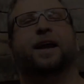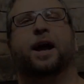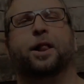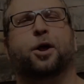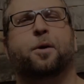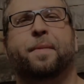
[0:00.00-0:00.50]

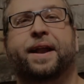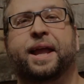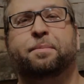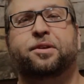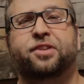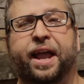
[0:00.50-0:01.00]
Hello, my
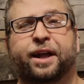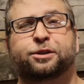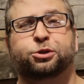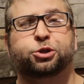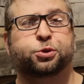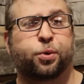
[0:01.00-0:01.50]
name is
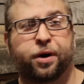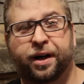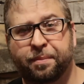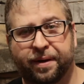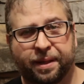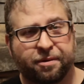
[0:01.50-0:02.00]
Andrew
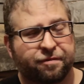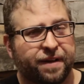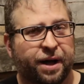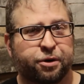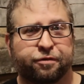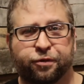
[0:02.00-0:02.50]
Schwabe. I'm the
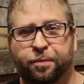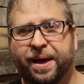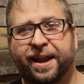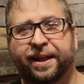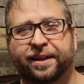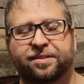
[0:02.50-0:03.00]
founder of
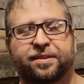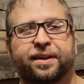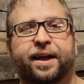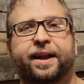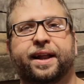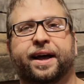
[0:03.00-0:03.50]
Formatic, and
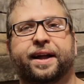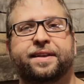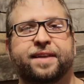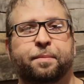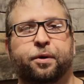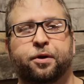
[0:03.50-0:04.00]
tonight I
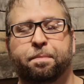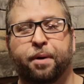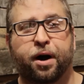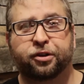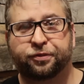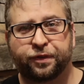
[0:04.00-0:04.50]
demoed
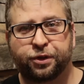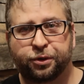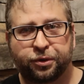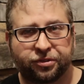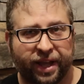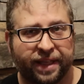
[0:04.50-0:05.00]

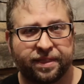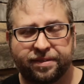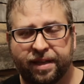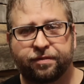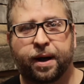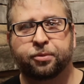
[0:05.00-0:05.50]
Boxfuse and
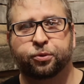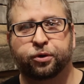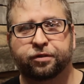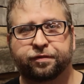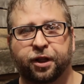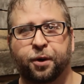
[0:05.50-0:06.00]
DevOps
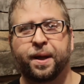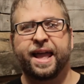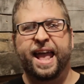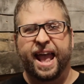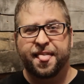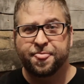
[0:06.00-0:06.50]
workflow,
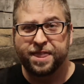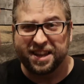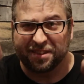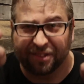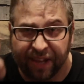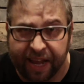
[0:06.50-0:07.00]
and
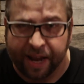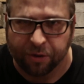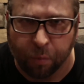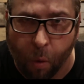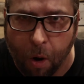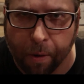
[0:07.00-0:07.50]
this is
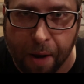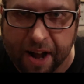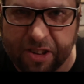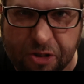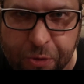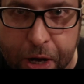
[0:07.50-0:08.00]
Walnut
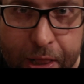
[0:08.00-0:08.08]
Street.